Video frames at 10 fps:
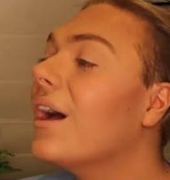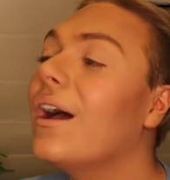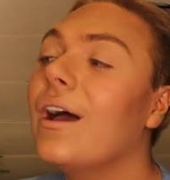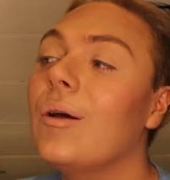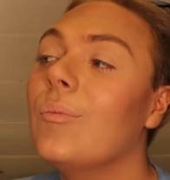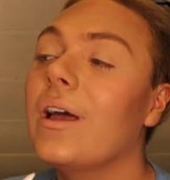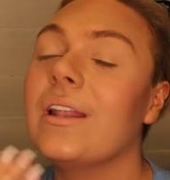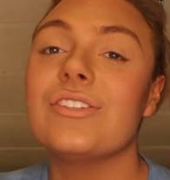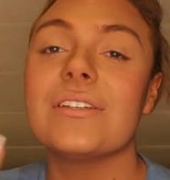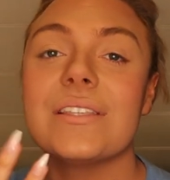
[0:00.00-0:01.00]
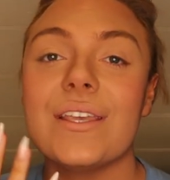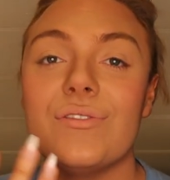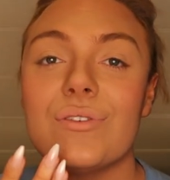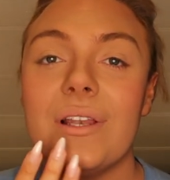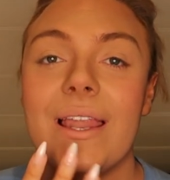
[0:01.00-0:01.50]
And it just
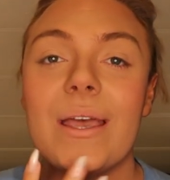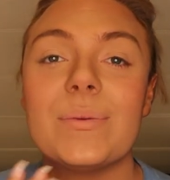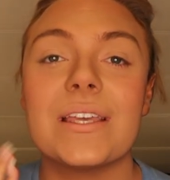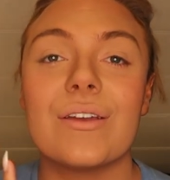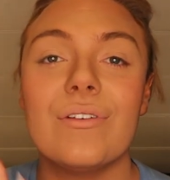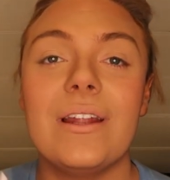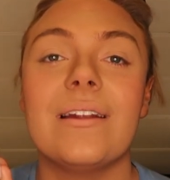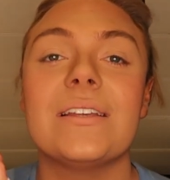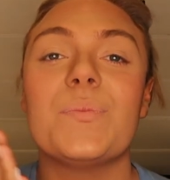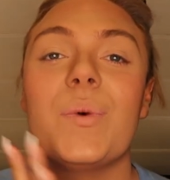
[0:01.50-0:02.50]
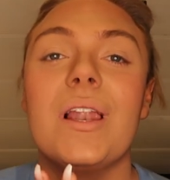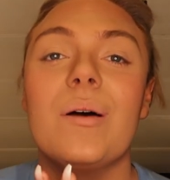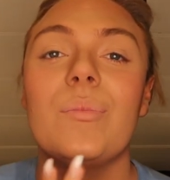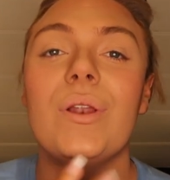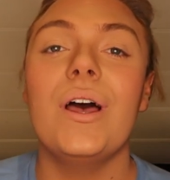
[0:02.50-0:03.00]
gives your lips like a really nice
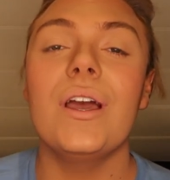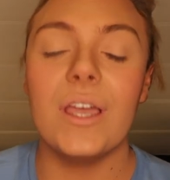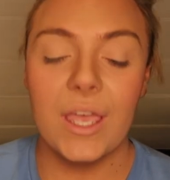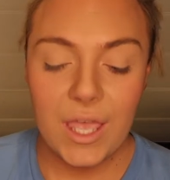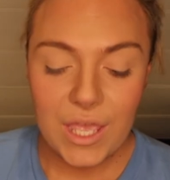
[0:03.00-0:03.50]
plump look.